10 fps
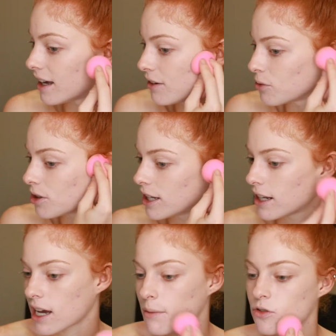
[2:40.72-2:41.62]
I've worn
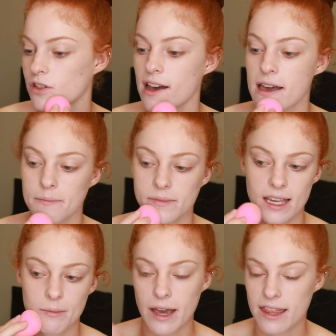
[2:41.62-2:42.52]
it a couple times
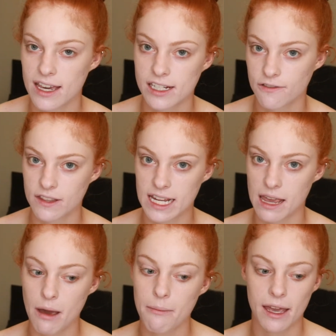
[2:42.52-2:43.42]
and by the end of the
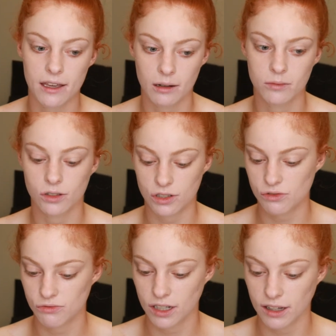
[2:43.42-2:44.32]
day my makeup
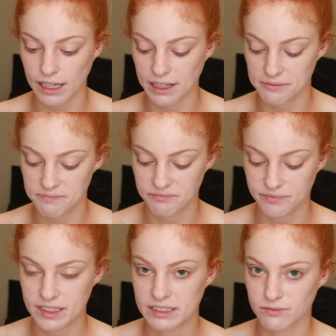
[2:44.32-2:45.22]
looks really
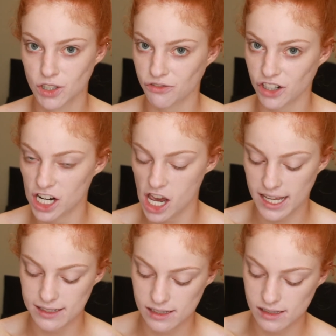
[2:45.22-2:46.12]
not very
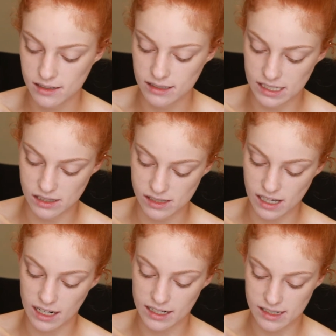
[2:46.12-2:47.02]
nice. It's
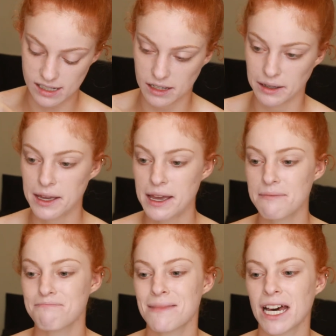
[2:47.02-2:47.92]
starting to
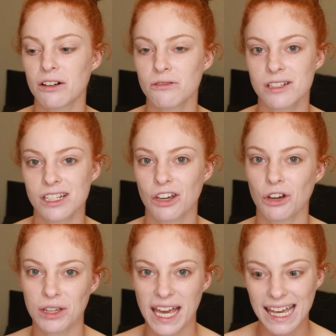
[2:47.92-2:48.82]
melt and
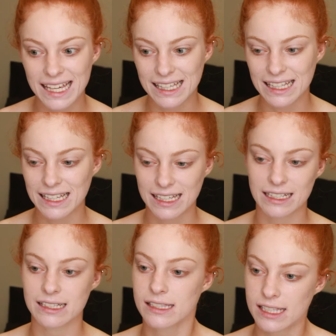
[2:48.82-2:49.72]
go
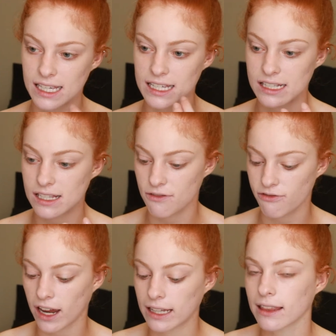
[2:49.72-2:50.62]
cakey and sink into
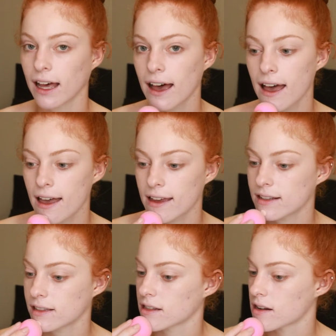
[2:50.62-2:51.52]
fine
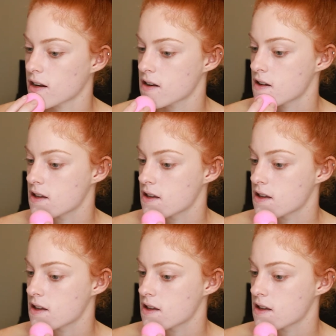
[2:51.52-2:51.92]
lines and